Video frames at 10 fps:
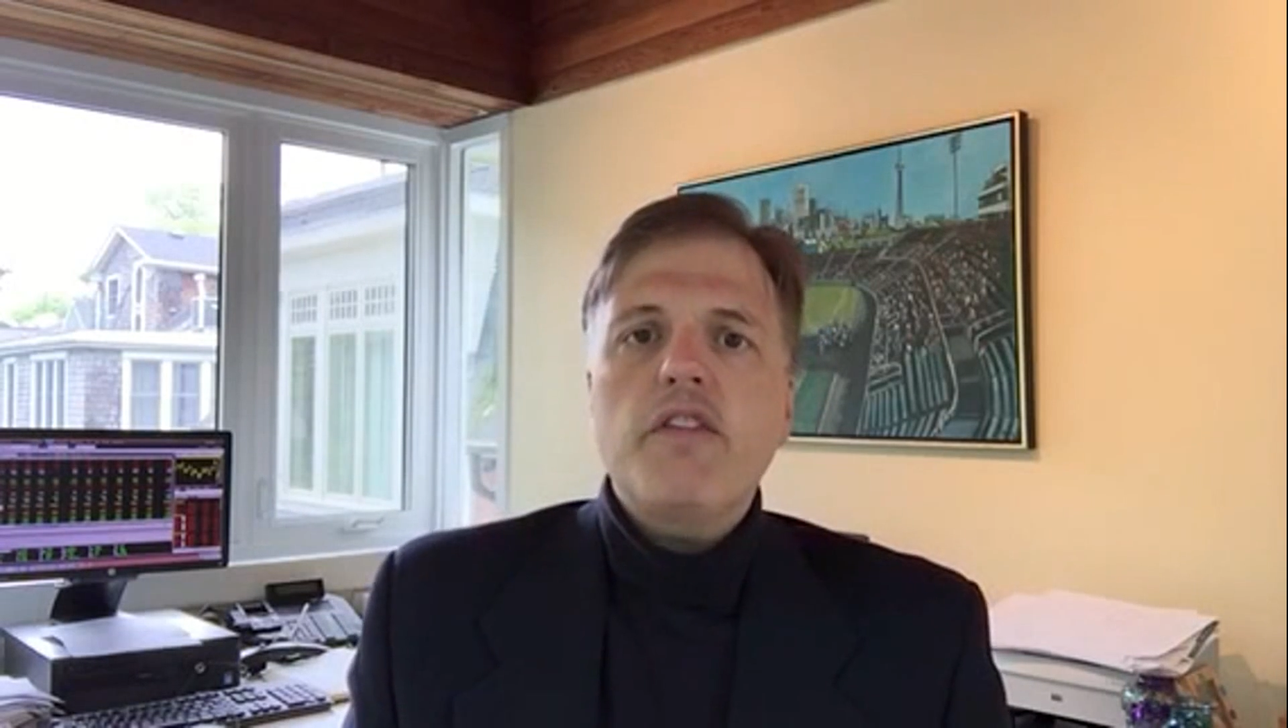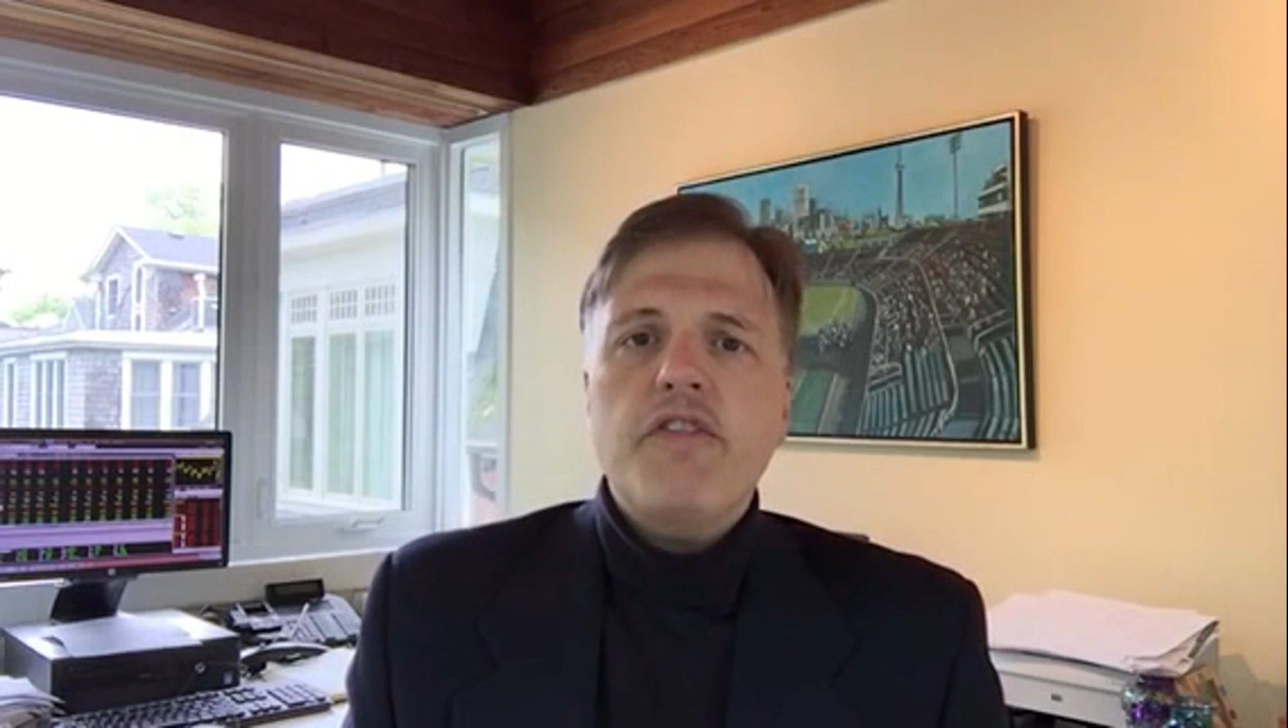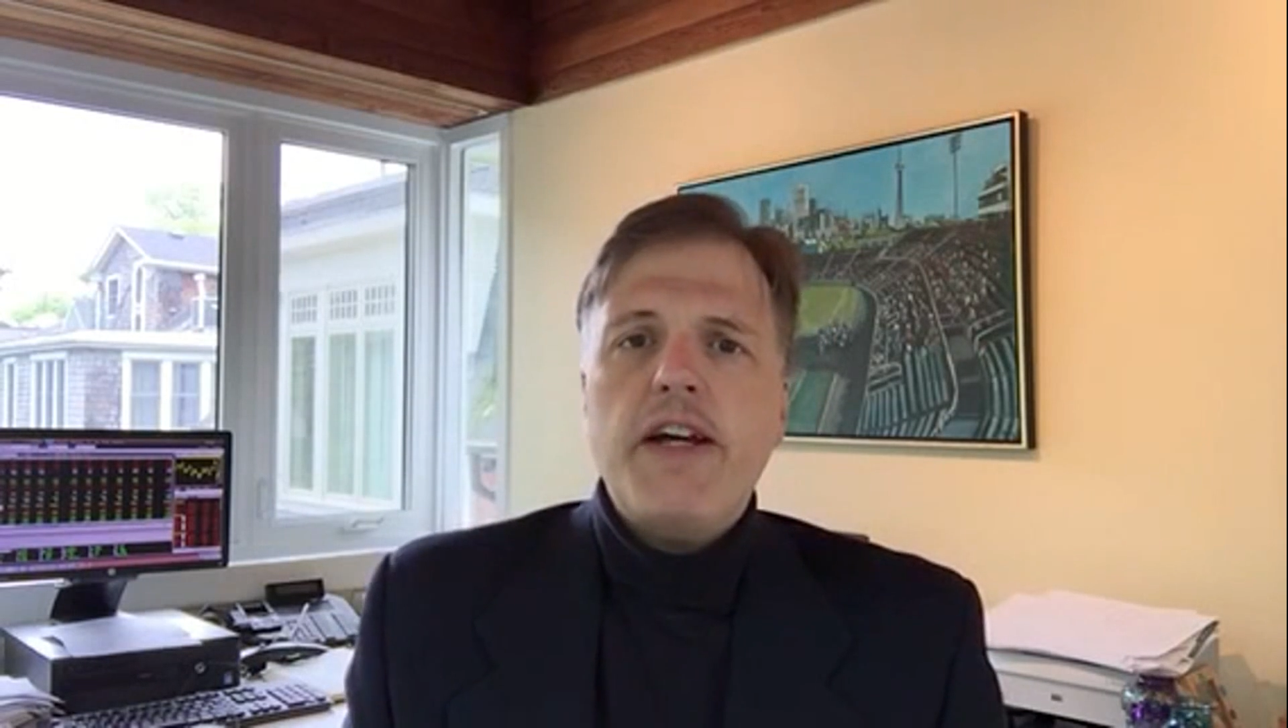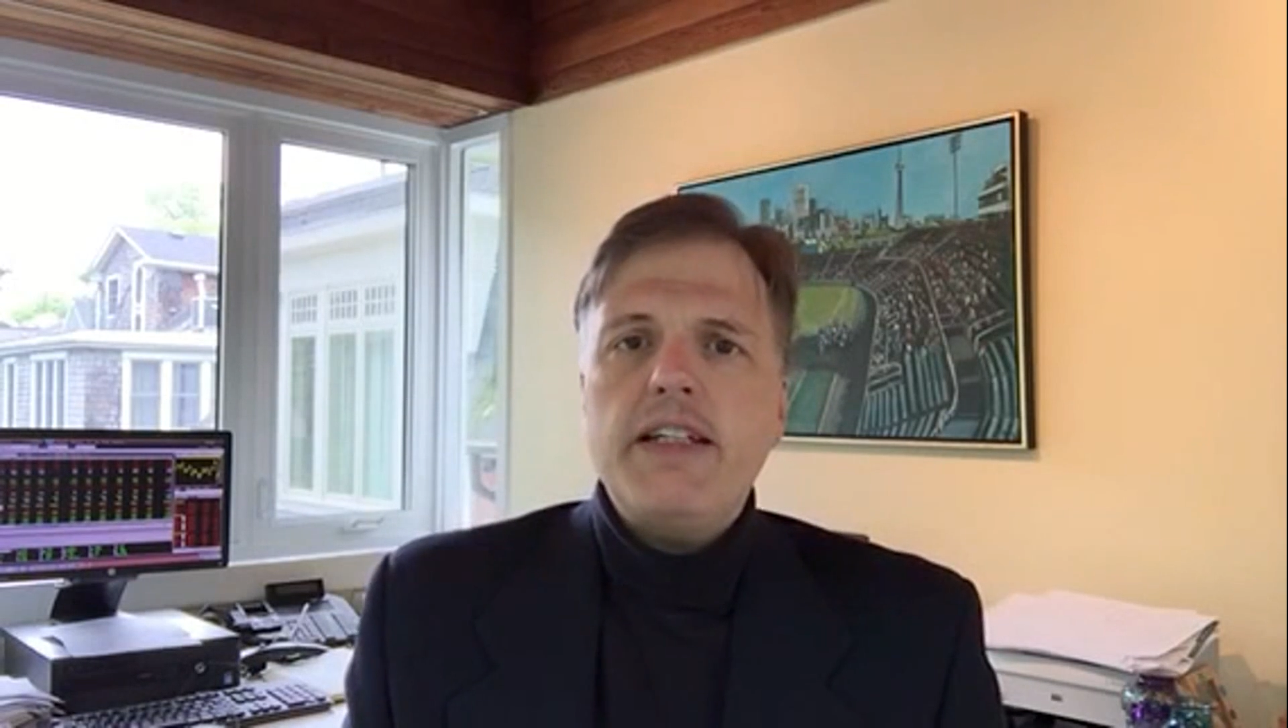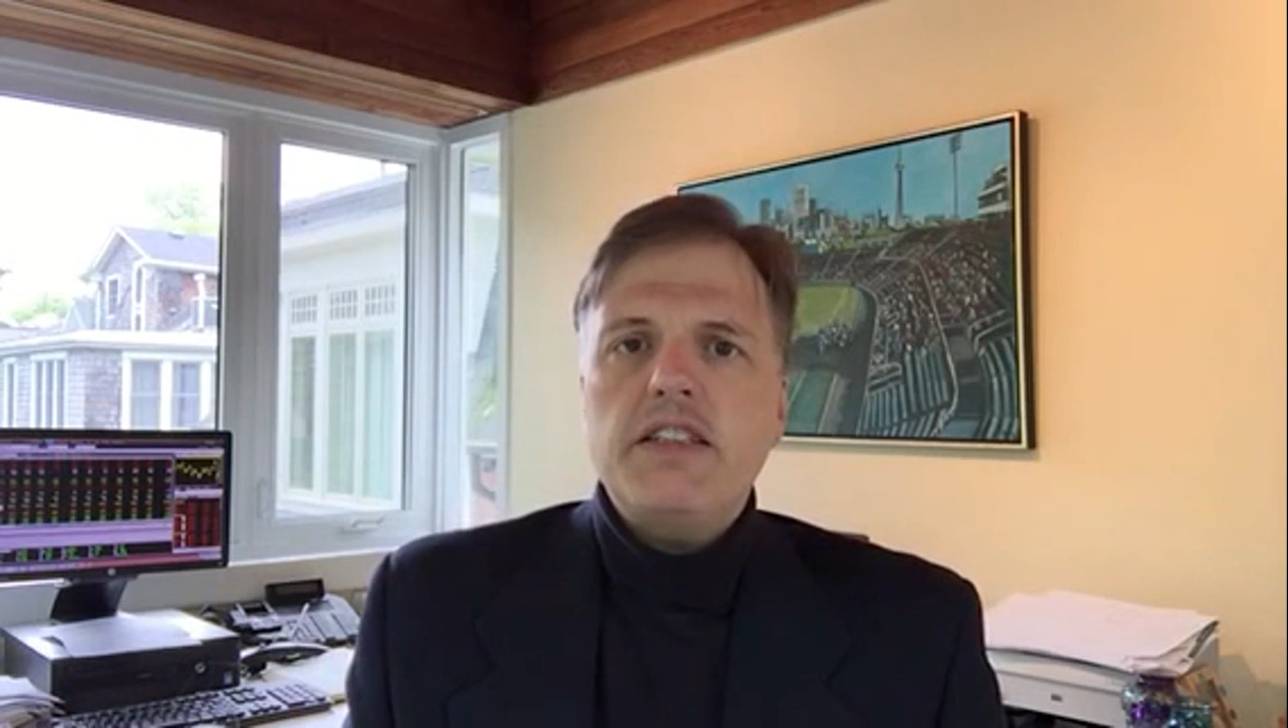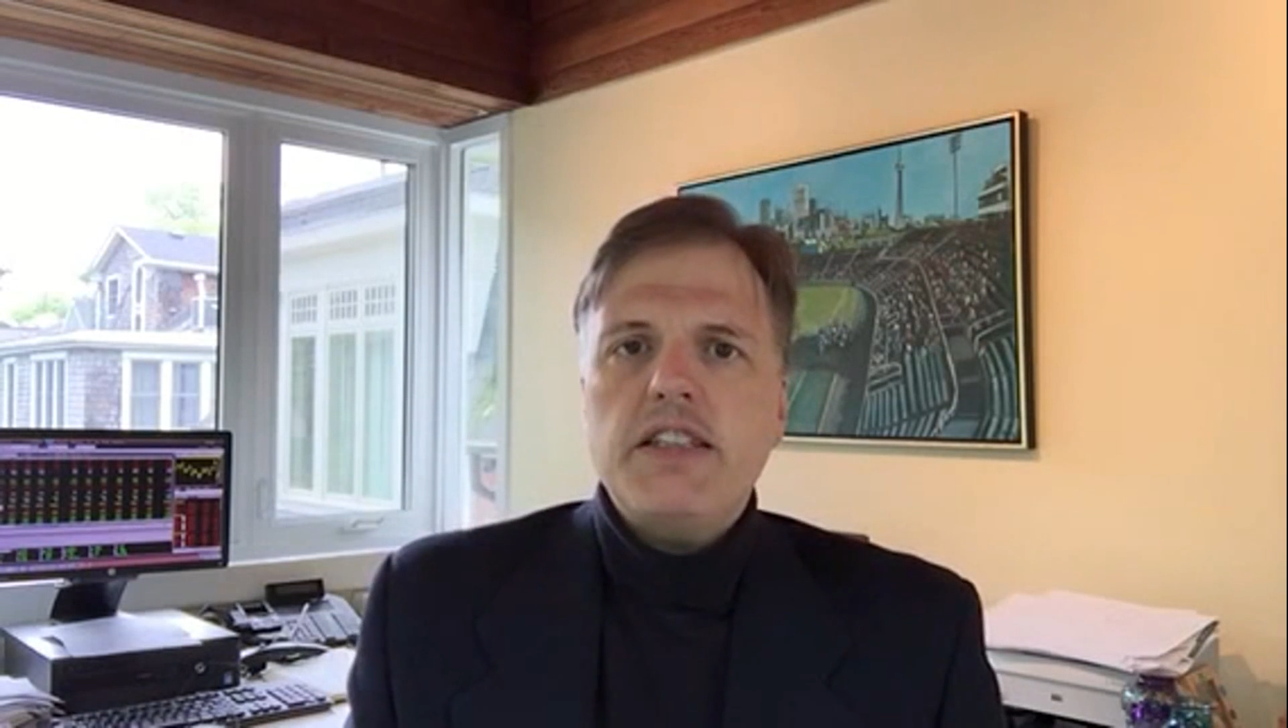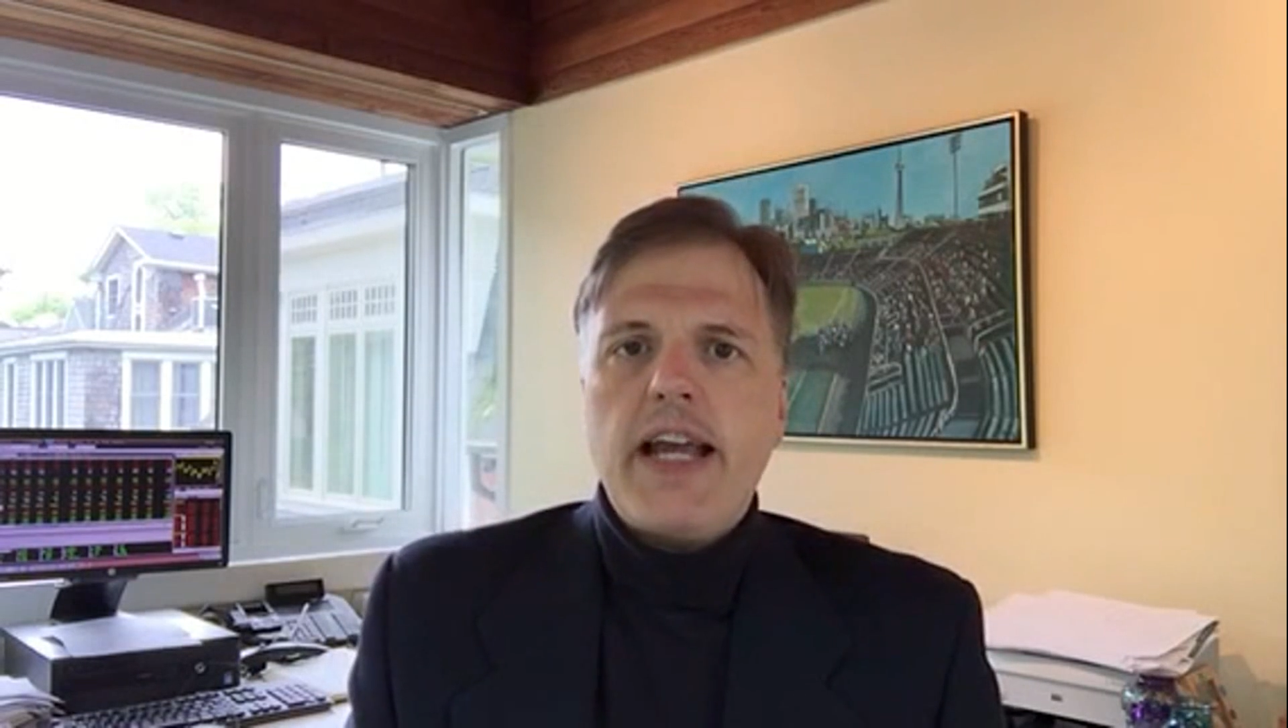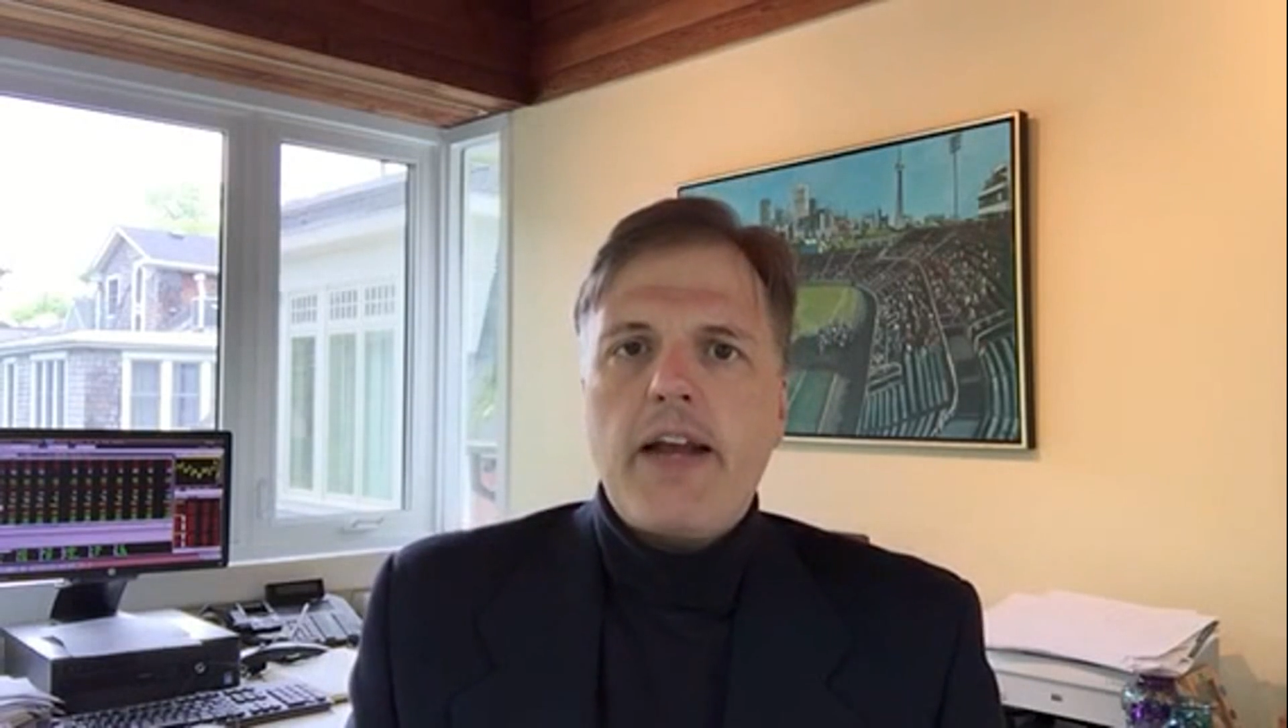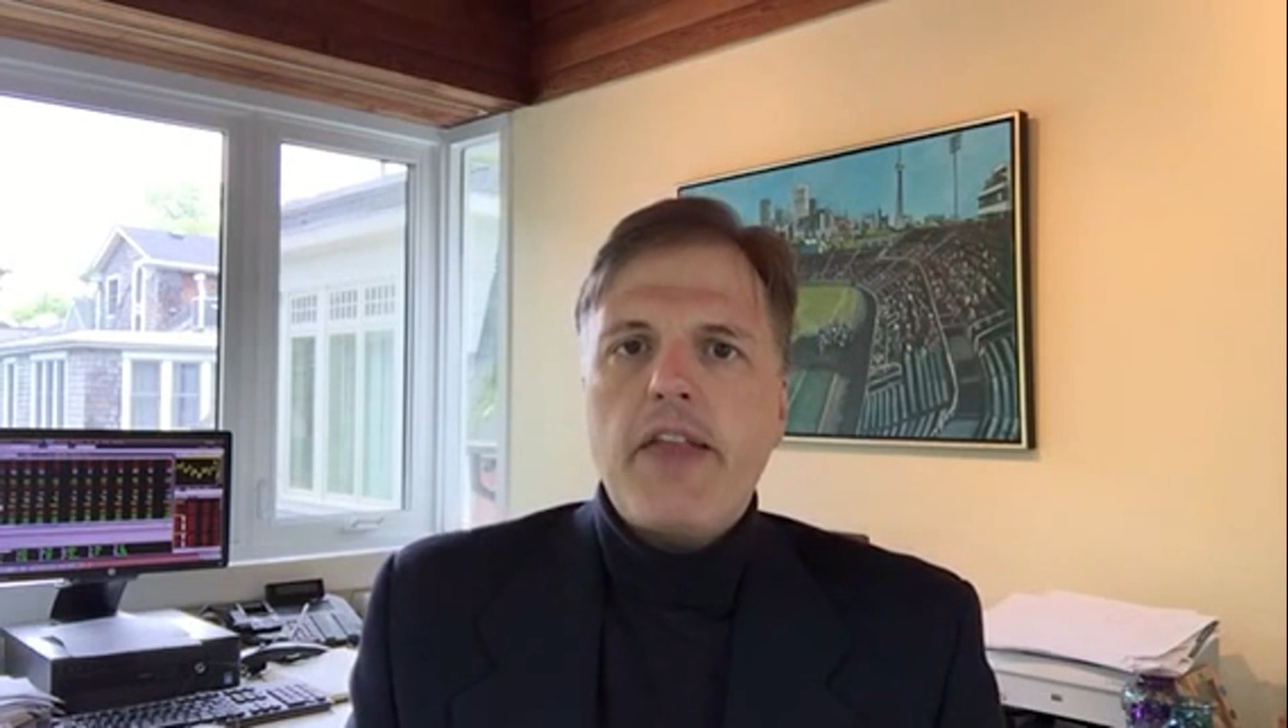Fed is saying,